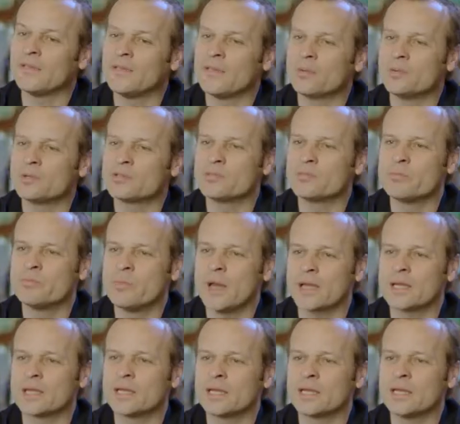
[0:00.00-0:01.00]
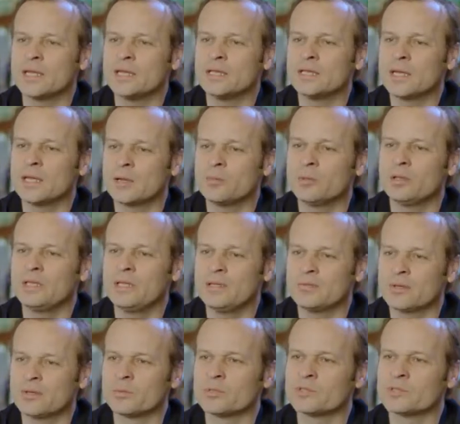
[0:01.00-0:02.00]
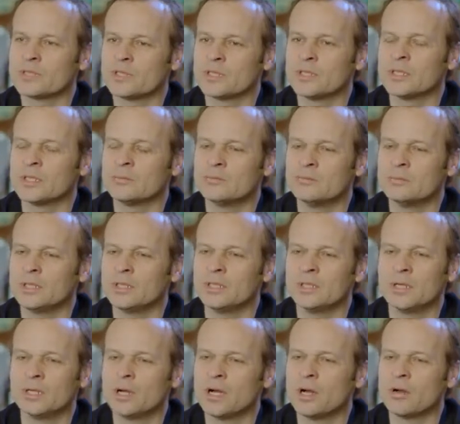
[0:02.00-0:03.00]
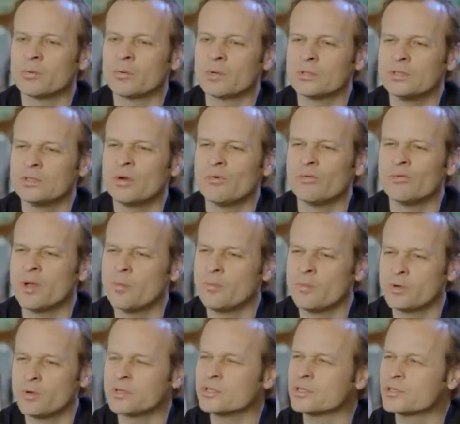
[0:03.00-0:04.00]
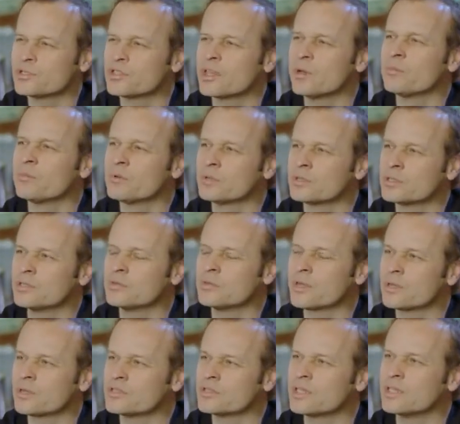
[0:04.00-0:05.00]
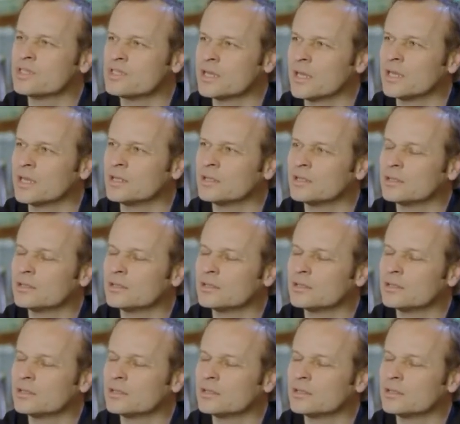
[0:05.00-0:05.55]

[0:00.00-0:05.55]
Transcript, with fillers: and that was back in, I believe it was the um, uh, November, December 2010.